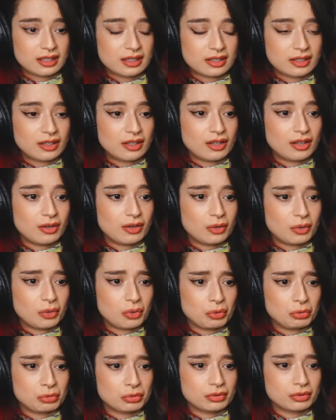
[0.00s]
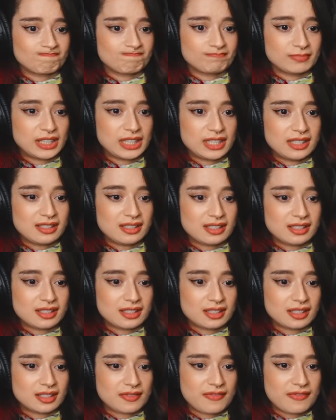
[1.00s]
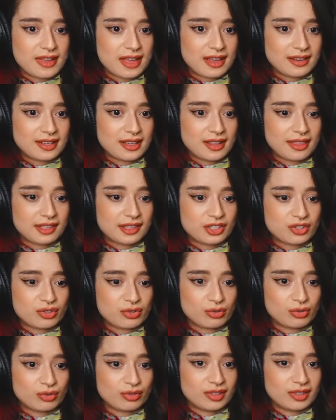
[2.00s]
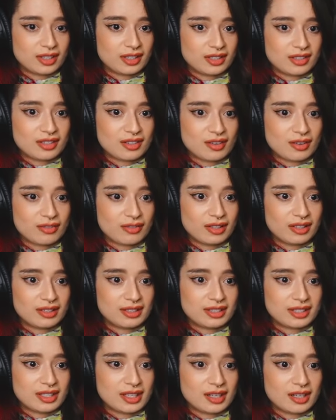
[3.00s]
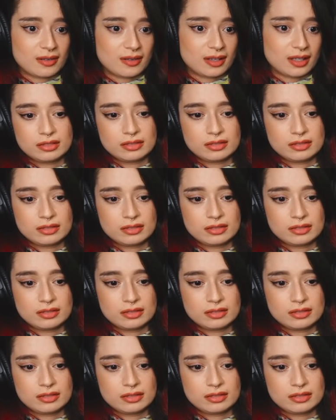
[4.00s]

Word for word: Oh, he's found out the truth that he's not really scary.